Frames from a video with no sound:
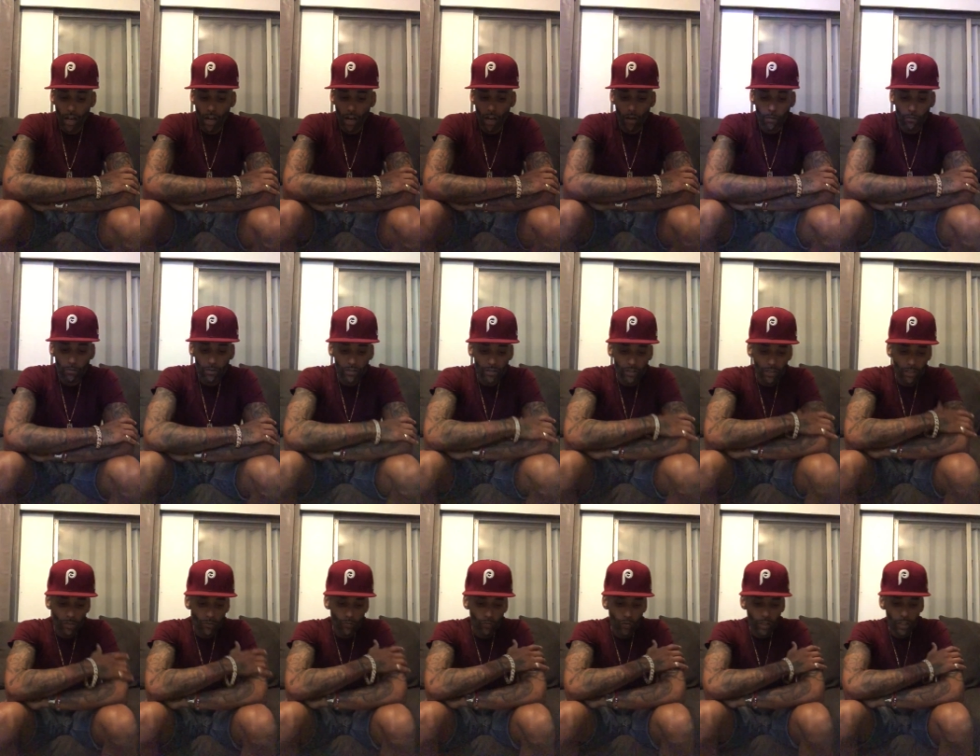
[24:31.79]
Hummus
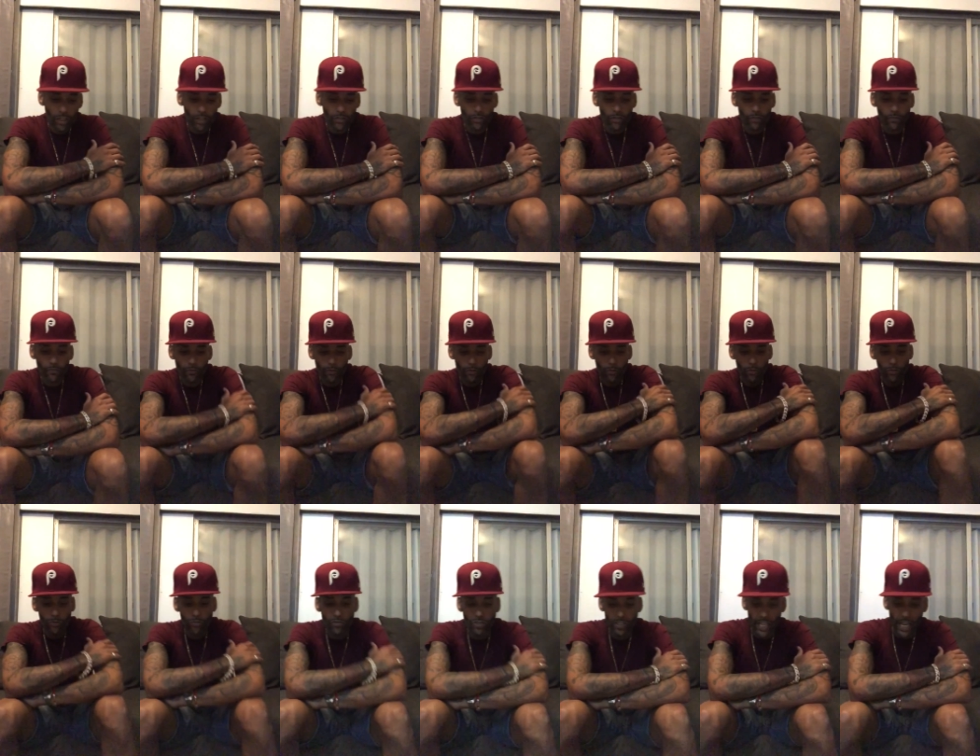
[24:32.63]
is one of the
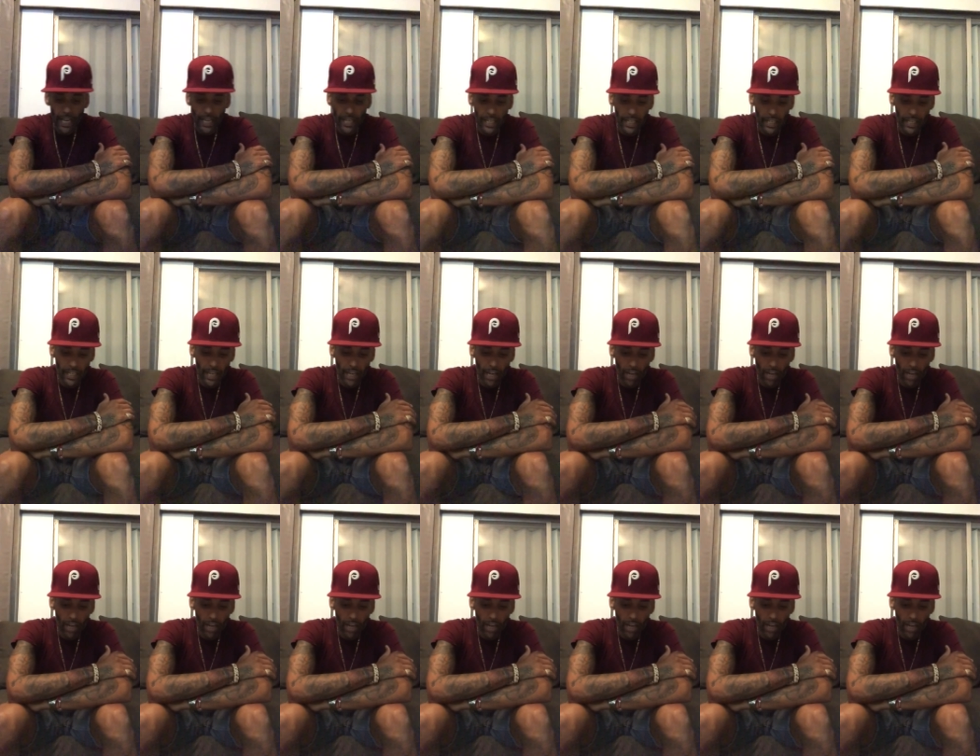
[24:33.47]
foods that can